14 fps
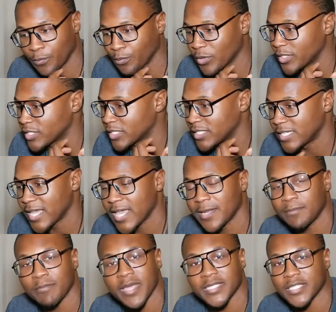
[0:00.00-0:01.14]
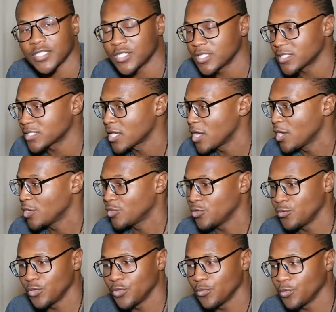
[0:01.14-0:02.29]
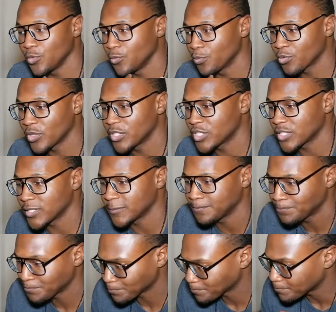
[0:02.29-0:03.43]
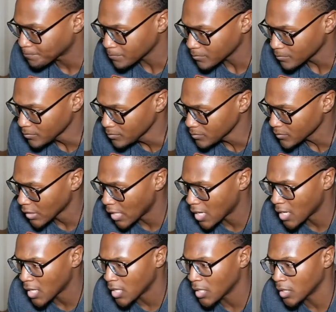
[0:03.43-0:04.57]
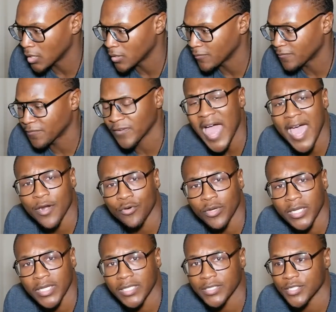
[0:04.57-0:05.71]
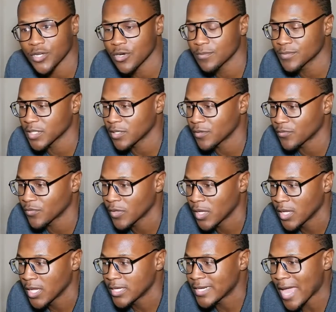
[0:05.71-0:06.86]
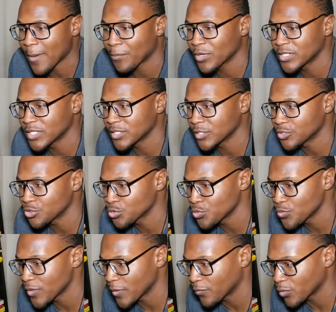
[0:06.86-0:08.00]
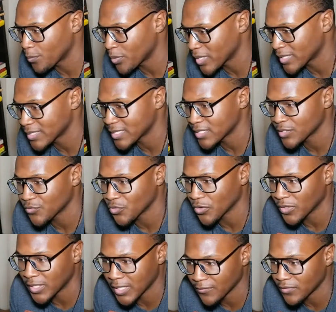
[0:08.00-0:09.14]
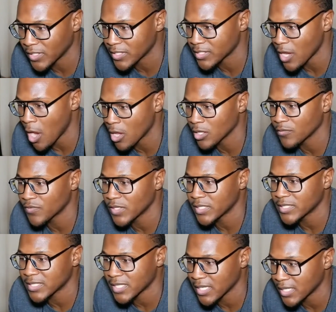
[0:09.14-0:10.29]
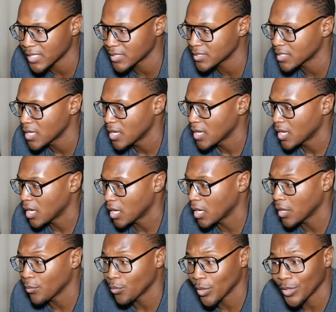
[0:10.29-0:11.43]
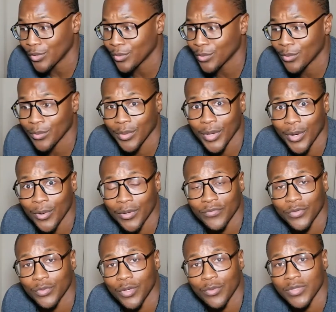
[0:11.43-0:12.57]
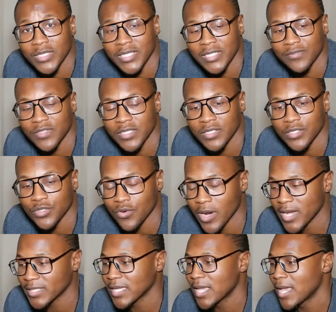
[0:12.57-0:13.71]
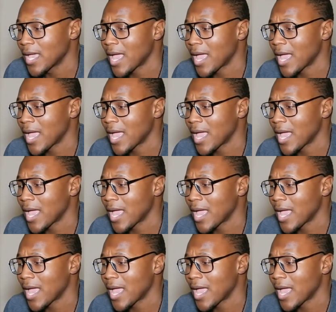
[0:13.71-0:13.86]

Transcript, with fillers: preaching dead messages, you you you preaching uh, flattery in terms of not preaching the truth of repentance, forgiveness, all of these things, uh, and where you gonna go if you don't receive Jesus Christ.